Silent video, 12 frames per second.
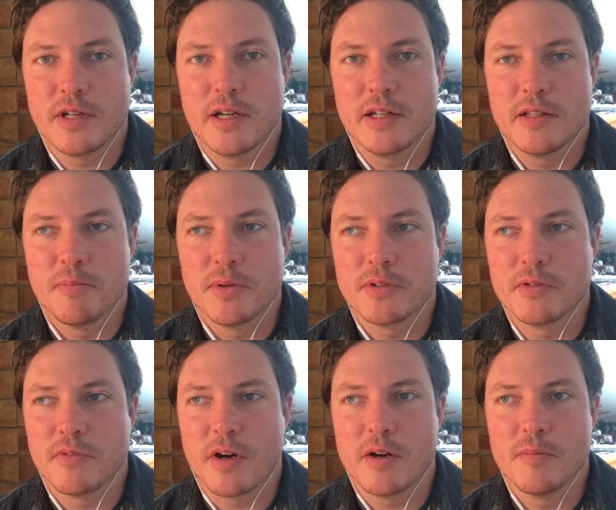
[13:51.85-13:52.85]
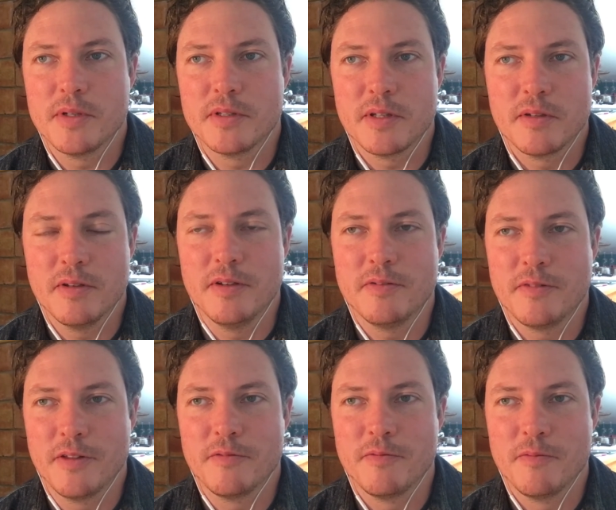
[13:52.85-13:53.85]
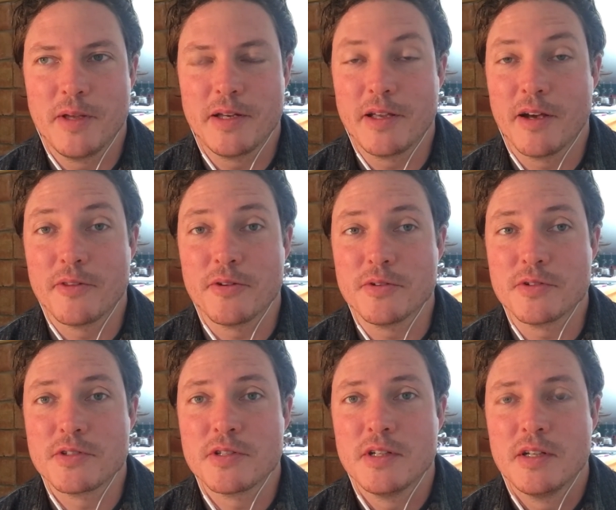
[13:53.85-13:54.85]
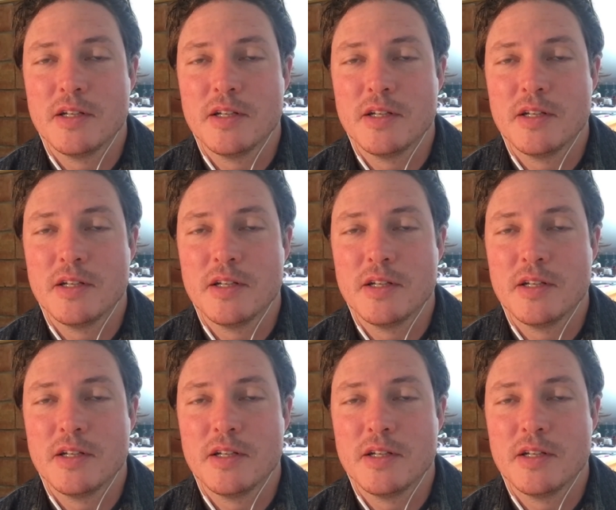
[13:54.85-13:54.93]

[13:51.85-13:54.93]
and the built environment than many others.